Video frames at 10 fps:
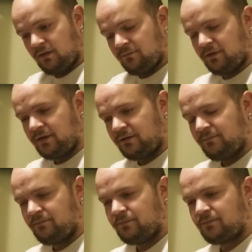But
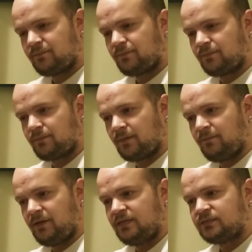
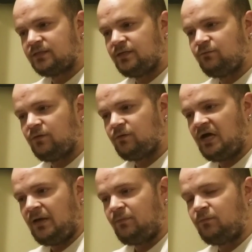basically what will
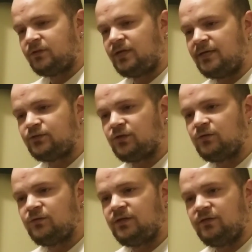happen with a
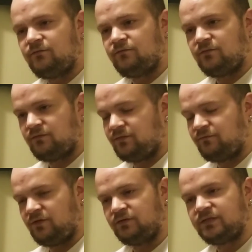Nitro if the
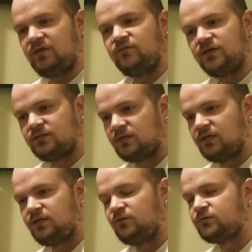failsafe kicks
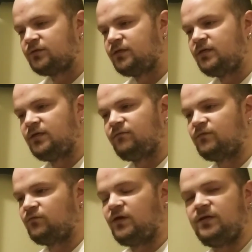in, usually
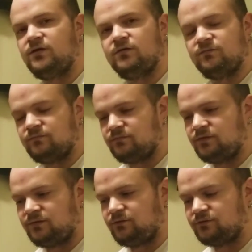
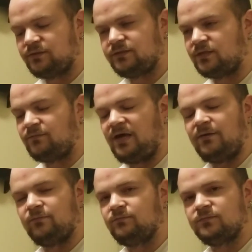something
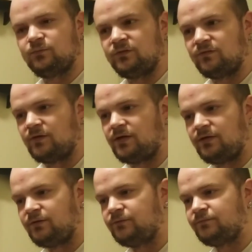happens with the
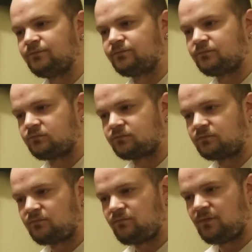radio
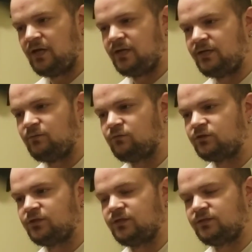and it will
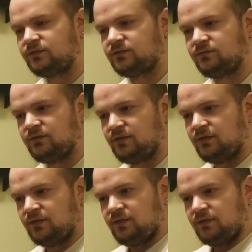just
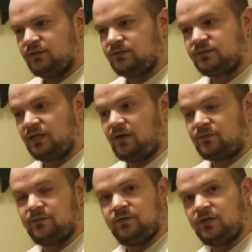stop
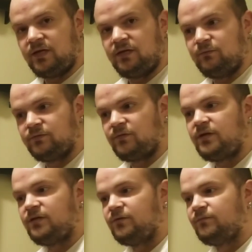communicating with the
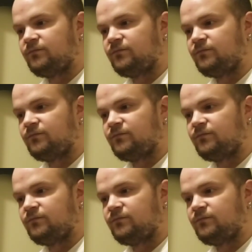radio.